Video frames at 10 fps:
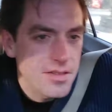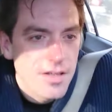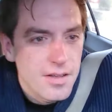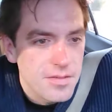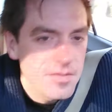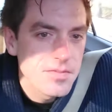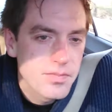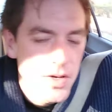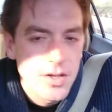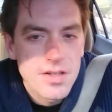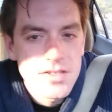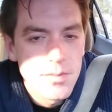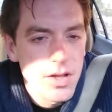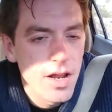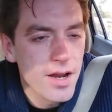a pretty good
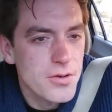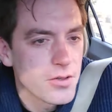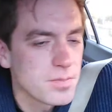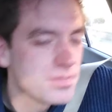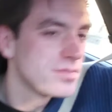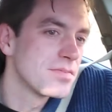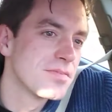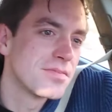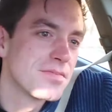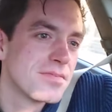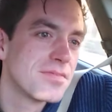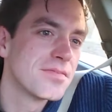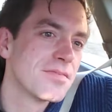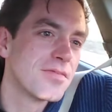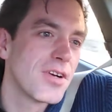simulacrum.
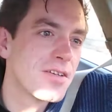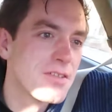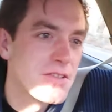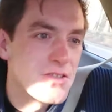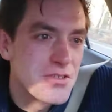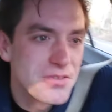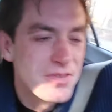You're just,